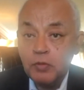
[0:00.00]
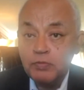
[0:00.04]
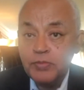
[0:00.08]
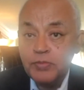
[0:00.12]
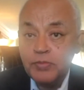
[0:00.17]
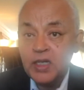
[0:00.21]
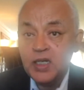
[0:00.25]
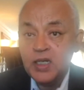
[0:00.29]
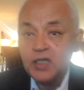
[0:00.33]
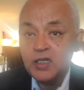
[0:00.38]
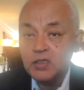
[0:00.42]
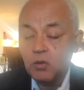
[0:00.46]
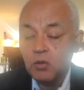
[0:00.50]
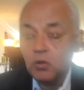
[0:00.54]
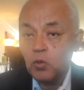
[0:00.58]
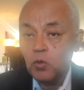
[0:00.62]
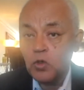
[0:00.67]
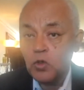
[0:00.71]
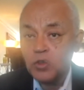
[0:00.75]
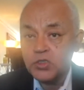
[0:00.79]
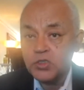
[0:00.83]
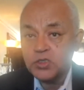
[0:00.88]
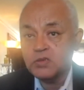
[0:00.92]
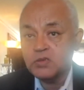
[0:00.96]
from being
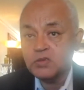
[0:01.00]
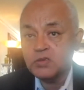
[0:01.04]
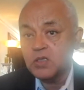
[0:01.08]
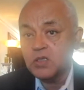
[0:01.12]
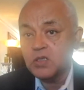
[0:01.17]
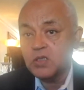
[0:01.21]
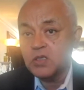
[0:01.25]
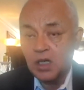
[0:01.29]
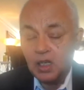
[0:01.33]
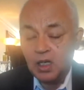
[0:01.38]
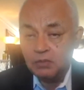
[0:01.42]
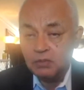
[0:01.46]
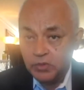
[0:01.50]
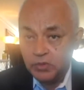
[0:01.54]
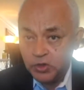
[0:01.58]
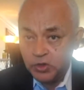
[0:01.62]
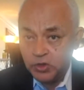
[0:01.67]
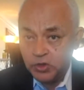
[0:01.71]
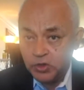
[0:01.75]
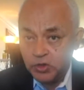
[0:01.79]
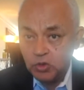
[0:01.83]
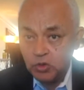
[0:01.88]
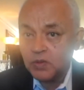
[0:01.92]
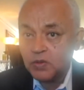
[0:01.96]
the worst
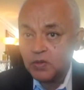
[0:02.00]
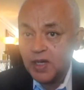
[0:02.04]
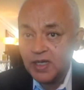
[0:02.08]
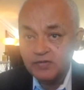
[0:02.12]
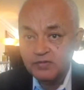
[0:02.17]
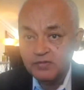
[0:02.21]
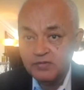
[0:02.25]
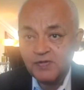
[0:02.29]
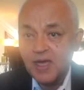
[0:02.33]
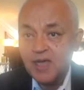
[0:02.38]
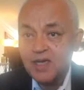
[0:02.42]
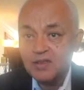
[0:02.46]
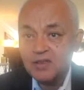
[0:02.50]
human rights